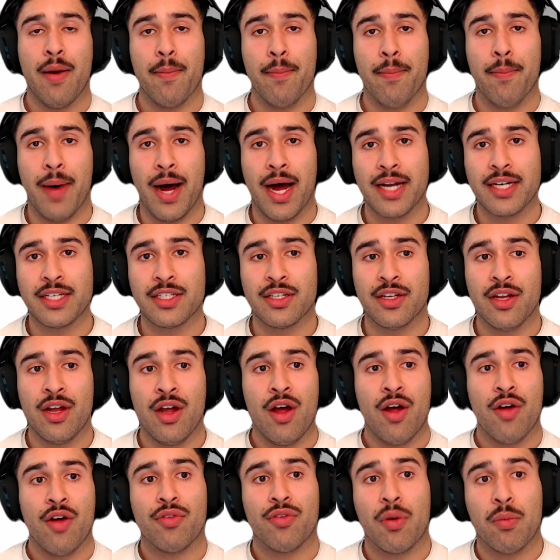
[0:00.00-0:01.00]
but
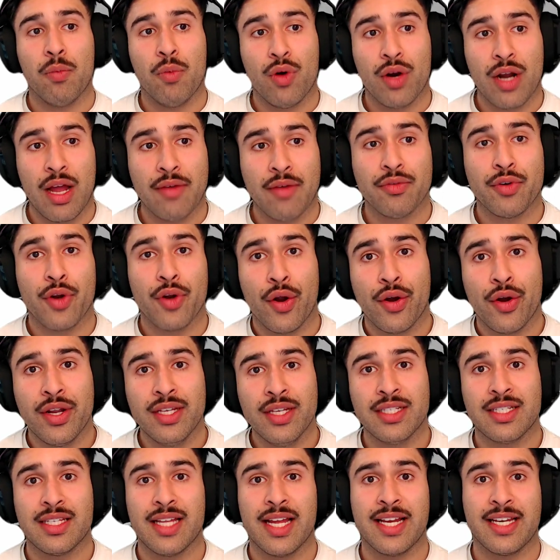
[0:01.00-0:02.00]
from what I've
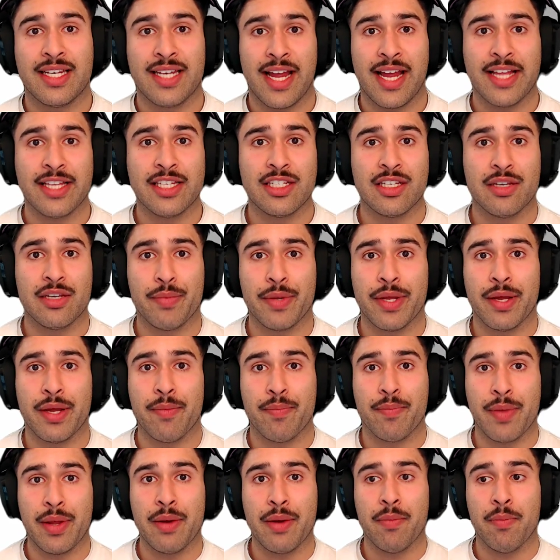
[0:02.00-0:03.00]
noticed, it tends to be
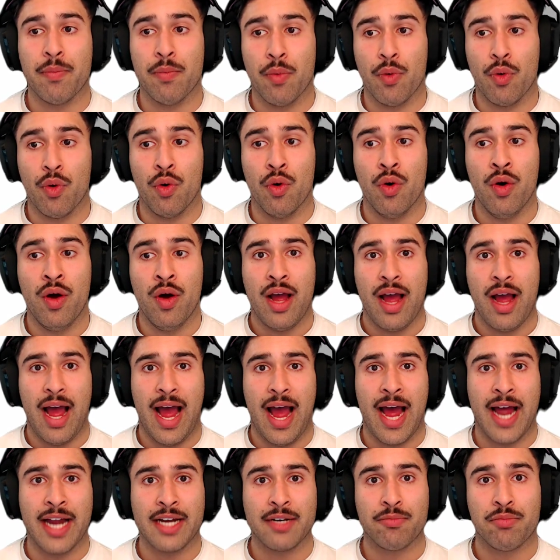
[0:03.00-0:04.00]
a bit more
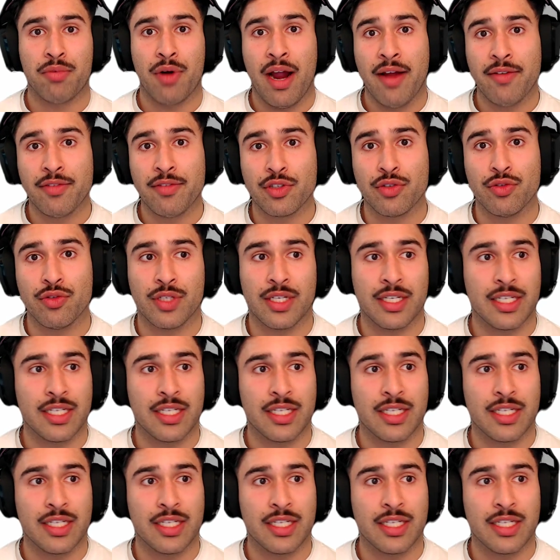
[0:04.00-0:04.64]
at private schools.